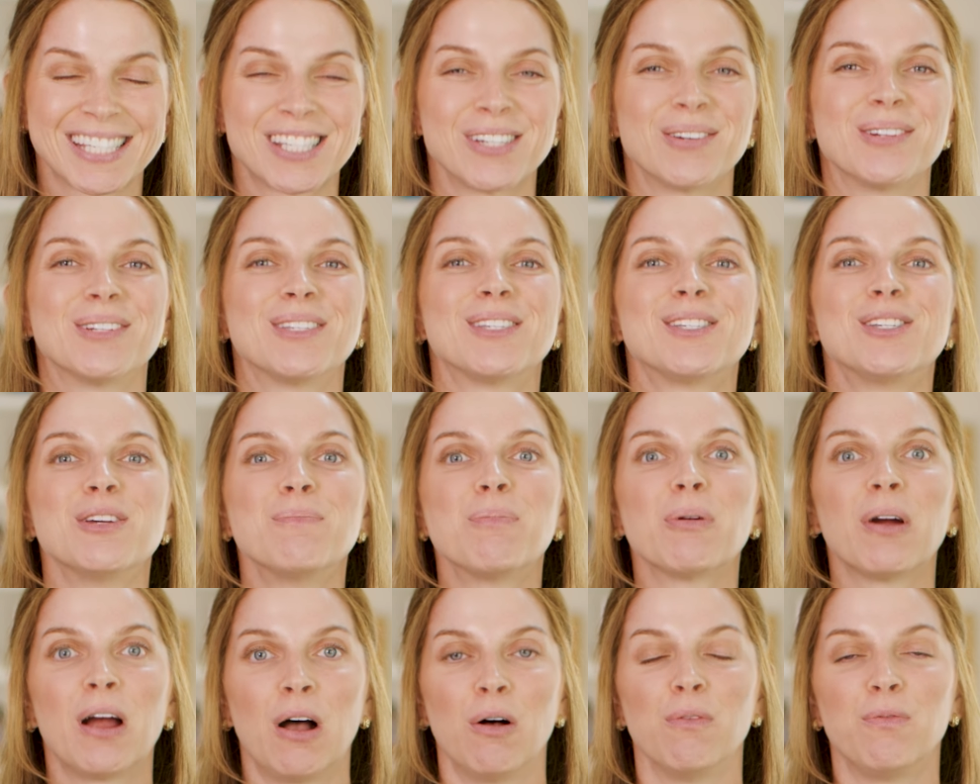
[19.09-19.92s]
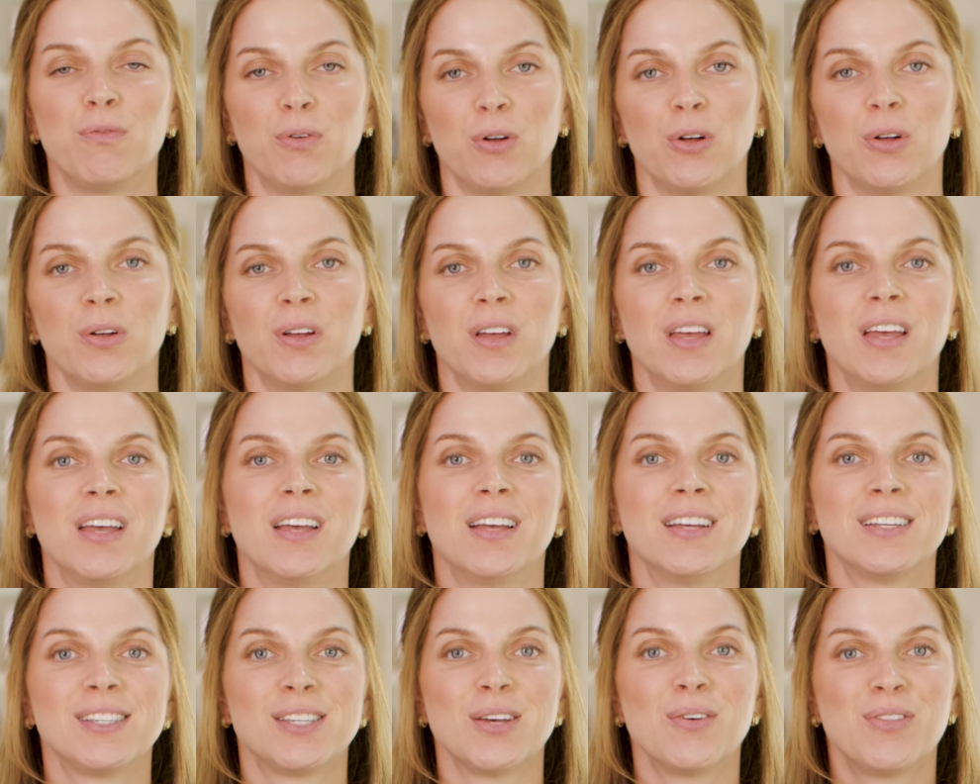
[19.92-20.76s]
So it's super helpful.
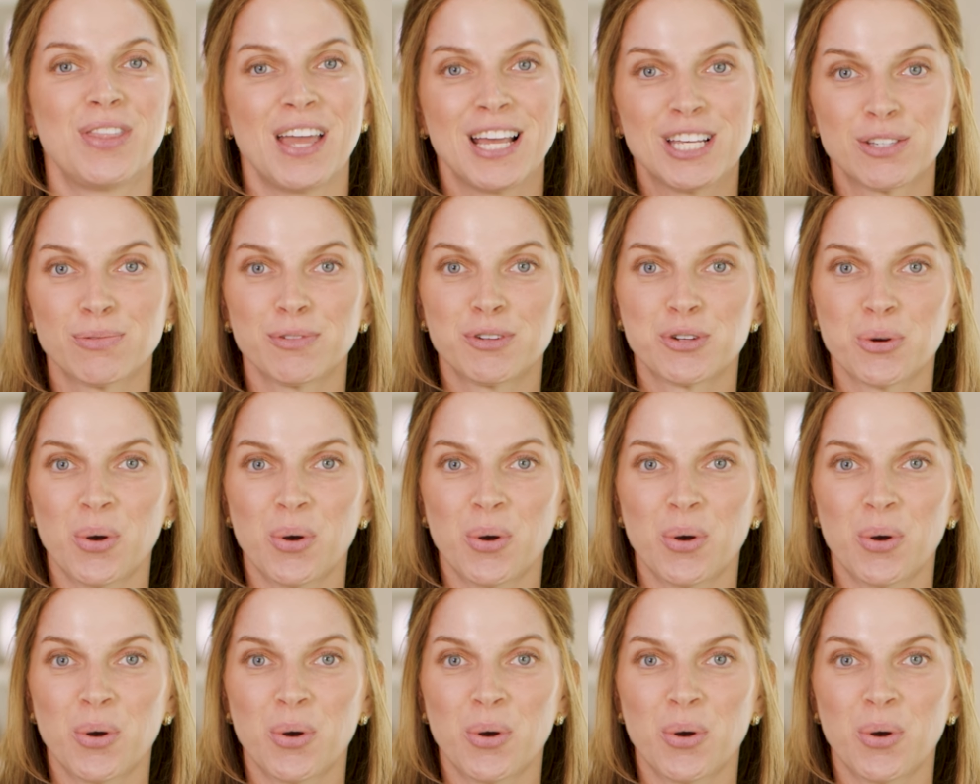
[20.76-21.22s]
So thanks for